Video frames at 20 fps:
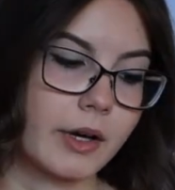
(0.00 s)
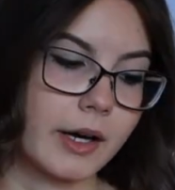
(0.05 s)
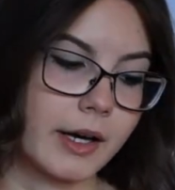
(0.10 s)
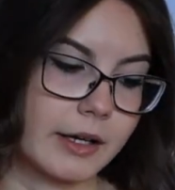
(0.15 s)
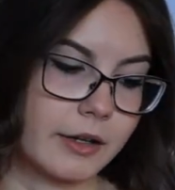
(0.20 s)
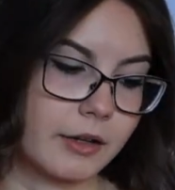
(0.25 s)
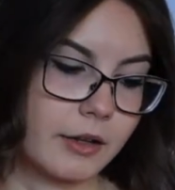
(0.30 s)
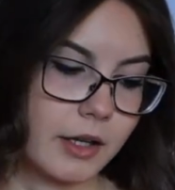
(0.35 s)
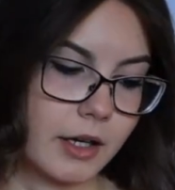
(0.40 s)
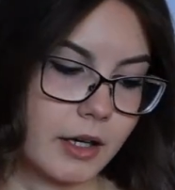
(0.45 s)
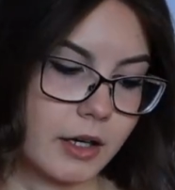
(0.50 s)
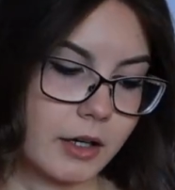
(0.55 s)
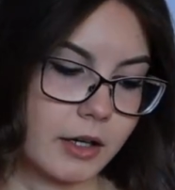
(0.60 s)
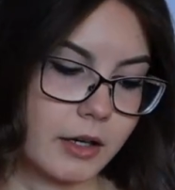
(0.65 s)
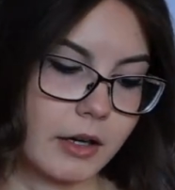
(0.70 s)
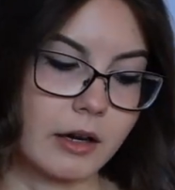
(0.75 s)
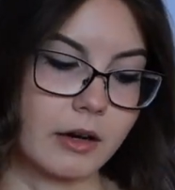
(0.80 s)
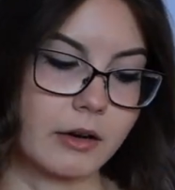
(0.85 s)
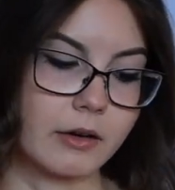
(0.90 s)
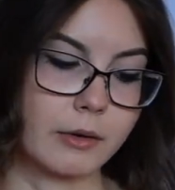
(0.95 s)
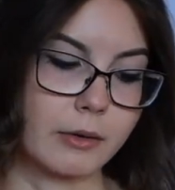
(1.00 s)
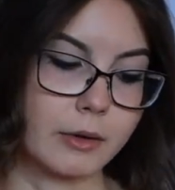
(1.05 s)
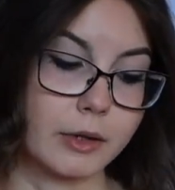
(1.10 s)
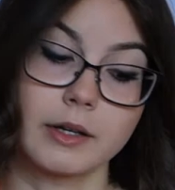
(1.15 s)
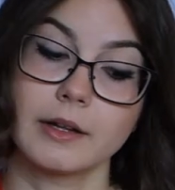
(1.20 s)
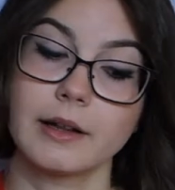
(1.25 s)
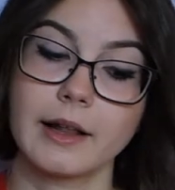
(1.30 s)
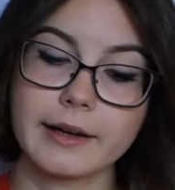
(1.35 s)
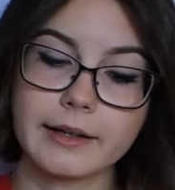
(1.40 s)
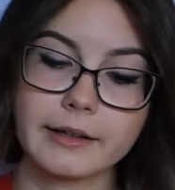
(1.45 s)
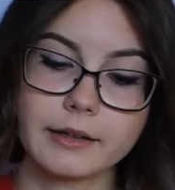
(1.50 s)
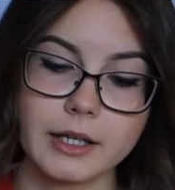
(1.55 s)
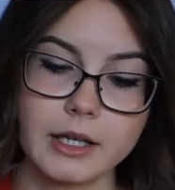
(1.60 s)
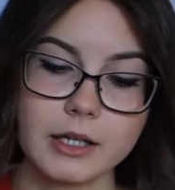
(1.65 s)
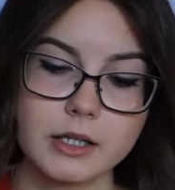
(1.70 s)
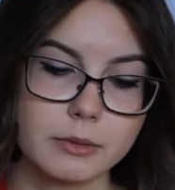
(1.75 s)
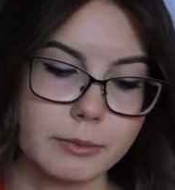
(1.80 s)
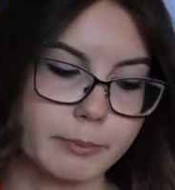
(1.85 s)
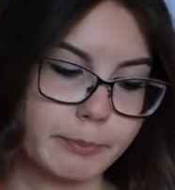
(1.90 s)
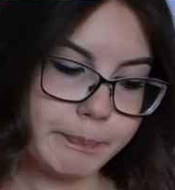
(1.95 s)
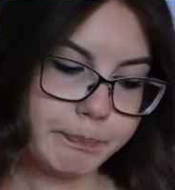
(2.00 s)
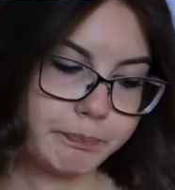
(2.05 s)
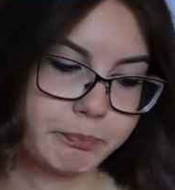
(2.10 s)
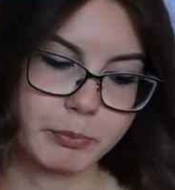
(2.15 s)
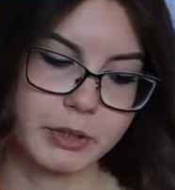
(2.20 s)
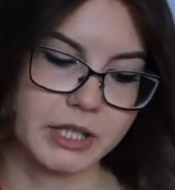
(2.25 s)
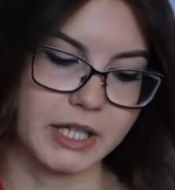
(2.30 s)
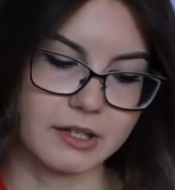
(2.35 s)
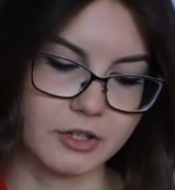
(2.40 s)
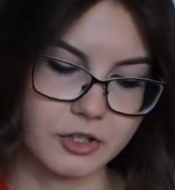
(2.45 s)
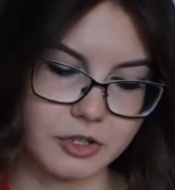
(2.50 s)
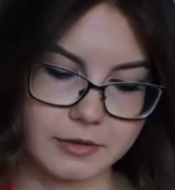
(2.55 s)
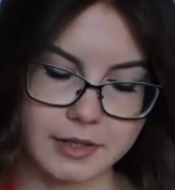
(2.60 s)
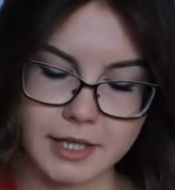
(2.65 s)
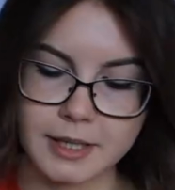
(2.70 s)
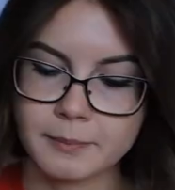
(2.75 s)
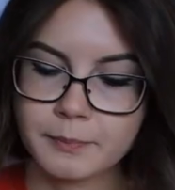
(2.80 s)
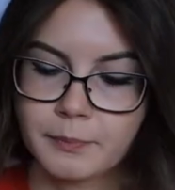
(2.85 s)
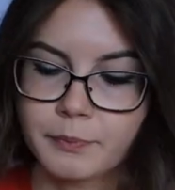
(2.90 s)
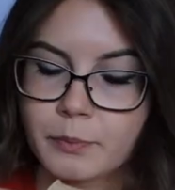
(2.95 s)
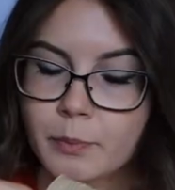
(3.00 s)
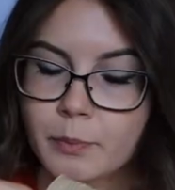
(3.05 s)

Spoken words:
I think you could like these, potentially.